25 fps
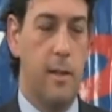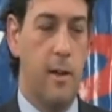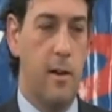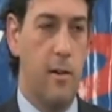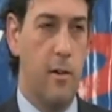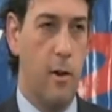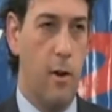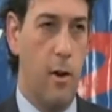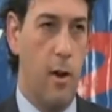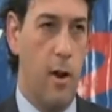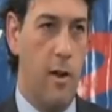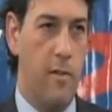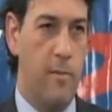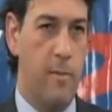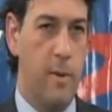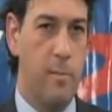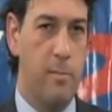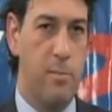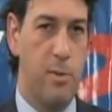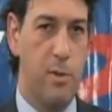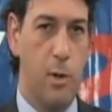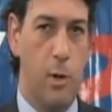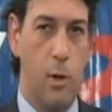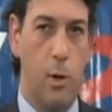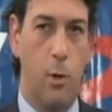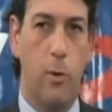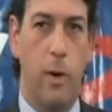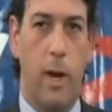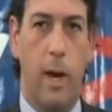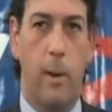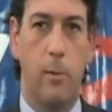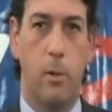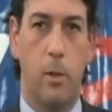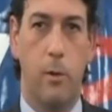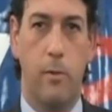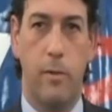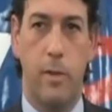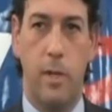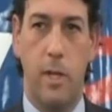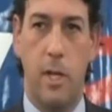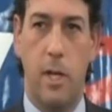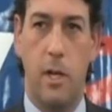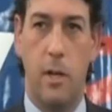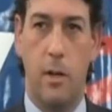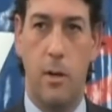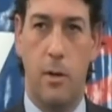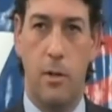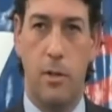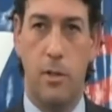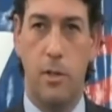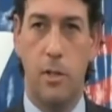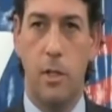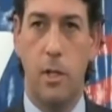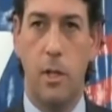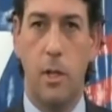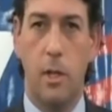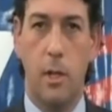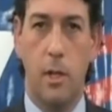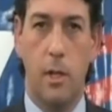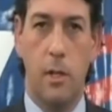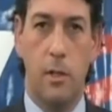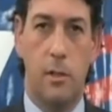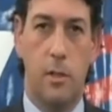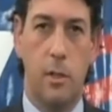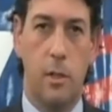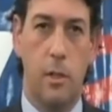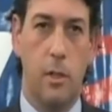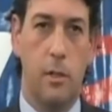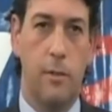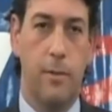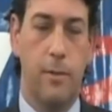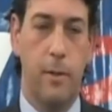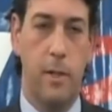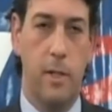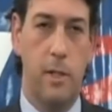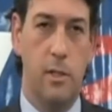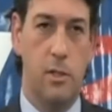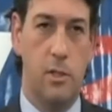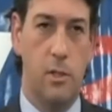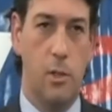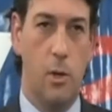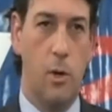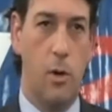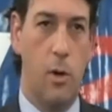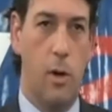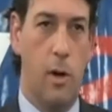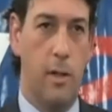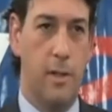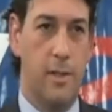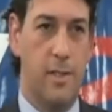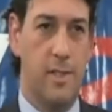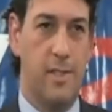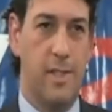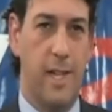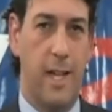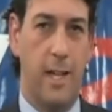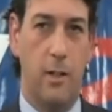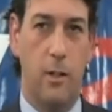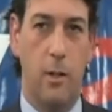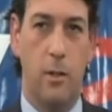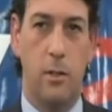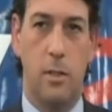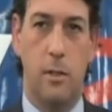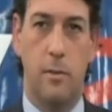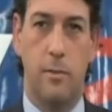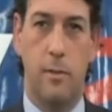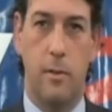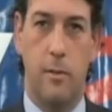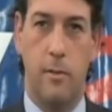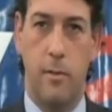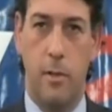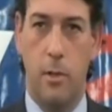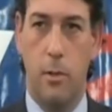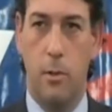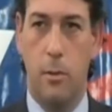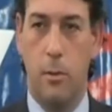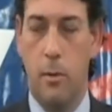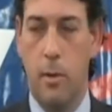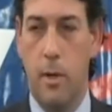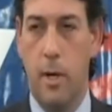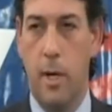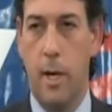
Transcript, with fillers: or have been programmed over the years to look for these so-called standards of review.